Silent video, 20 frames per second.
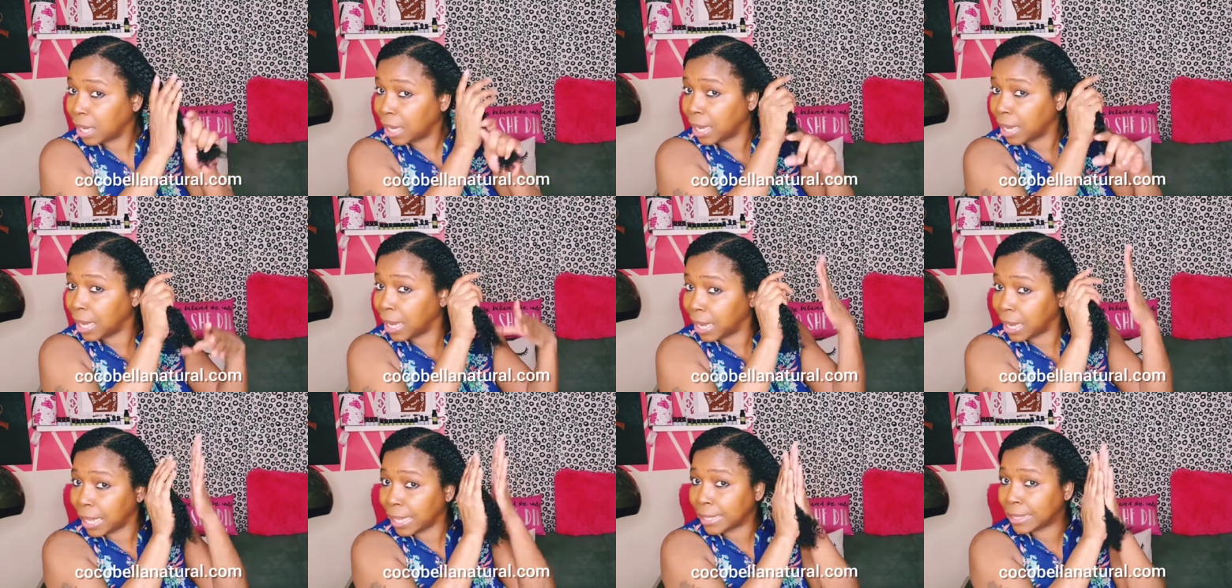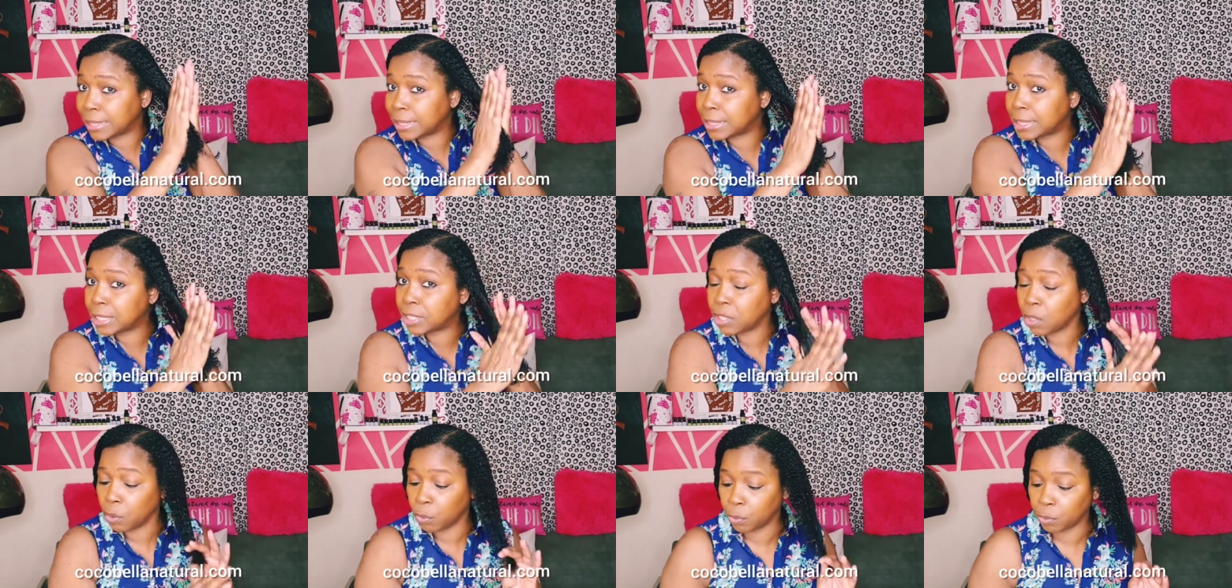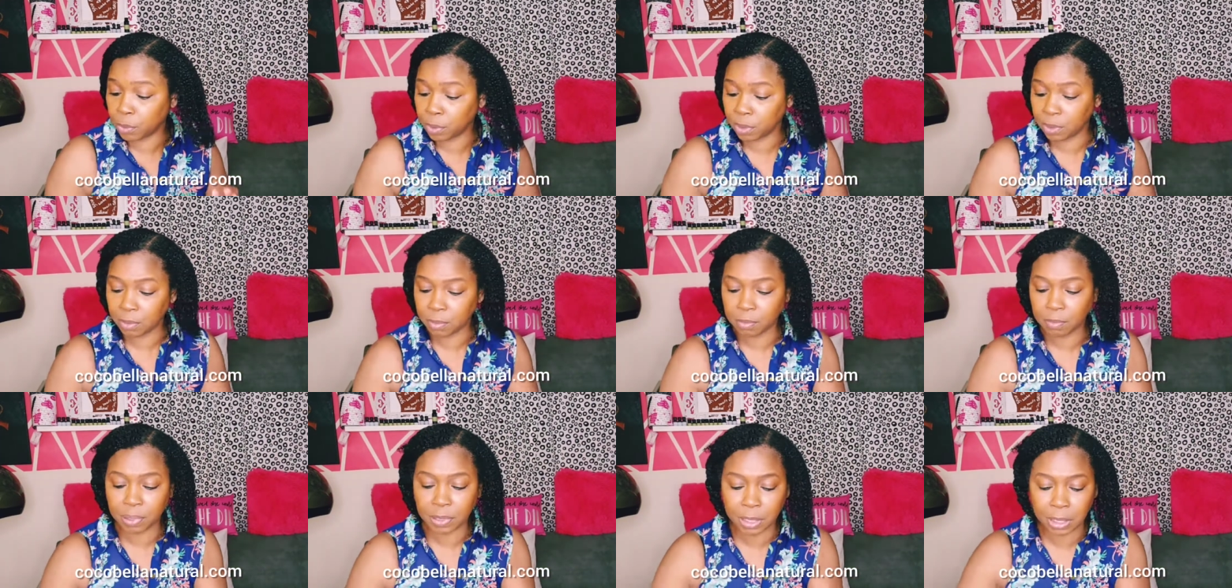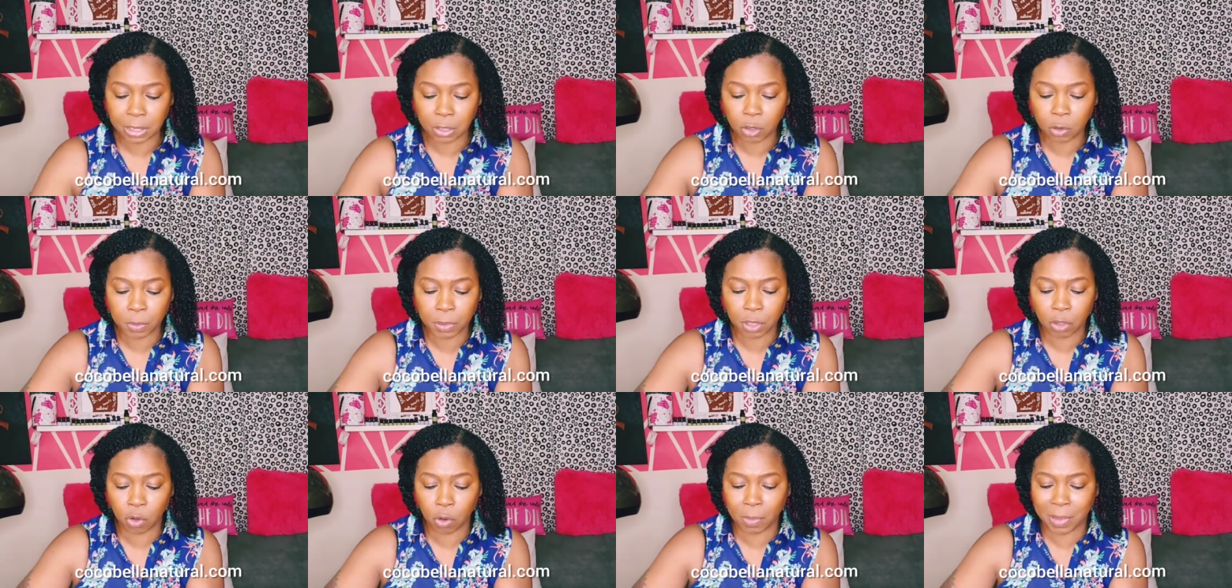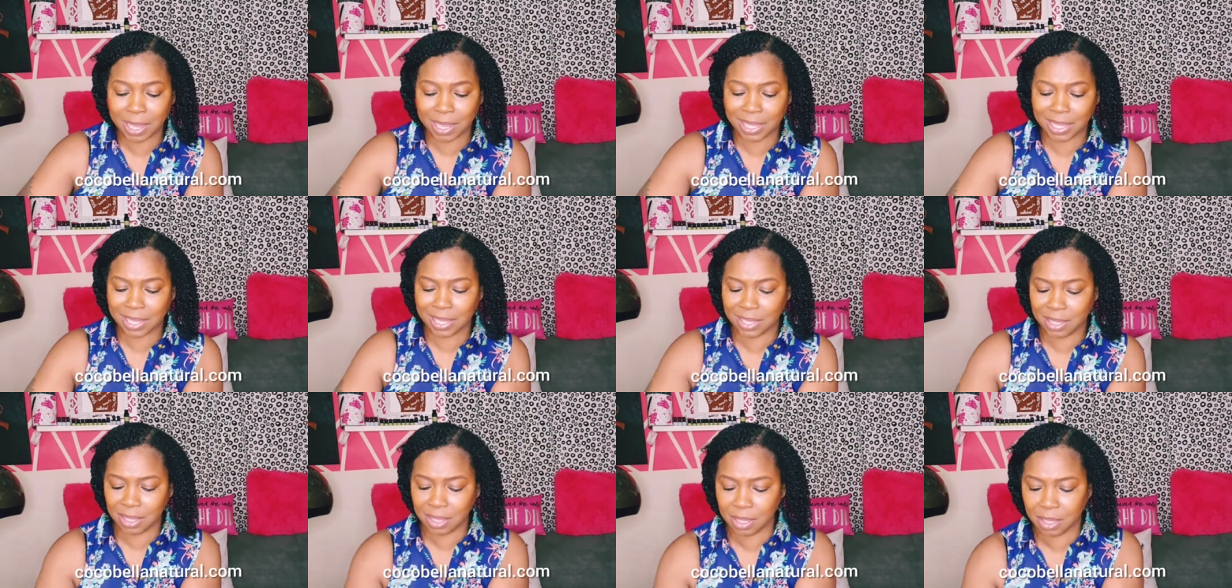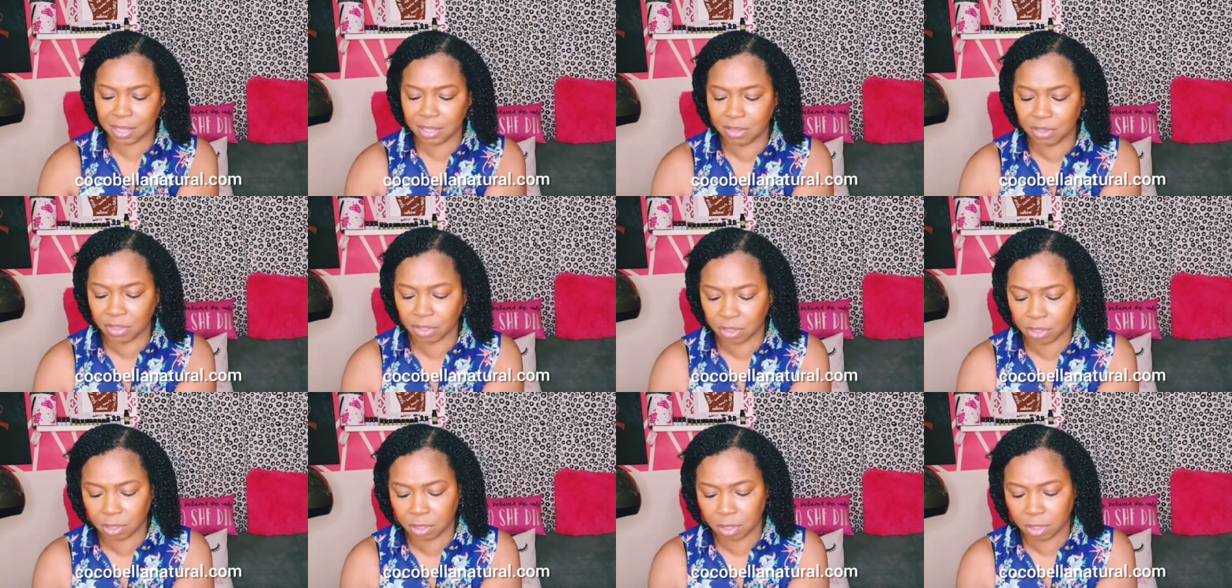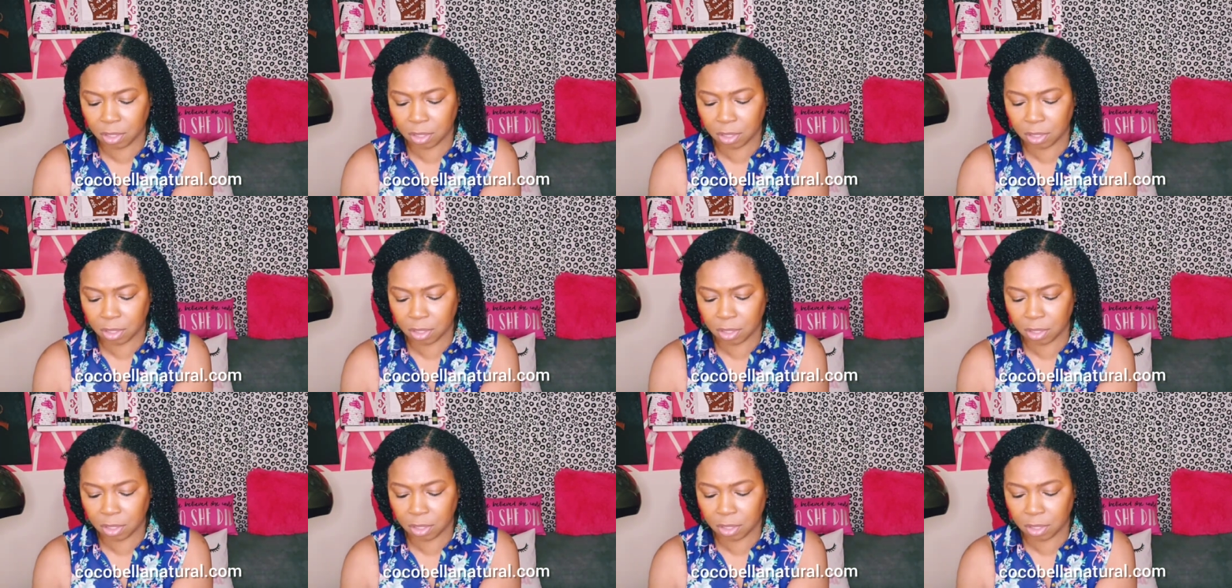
Like so. I'm gonna put a little bit on my ends.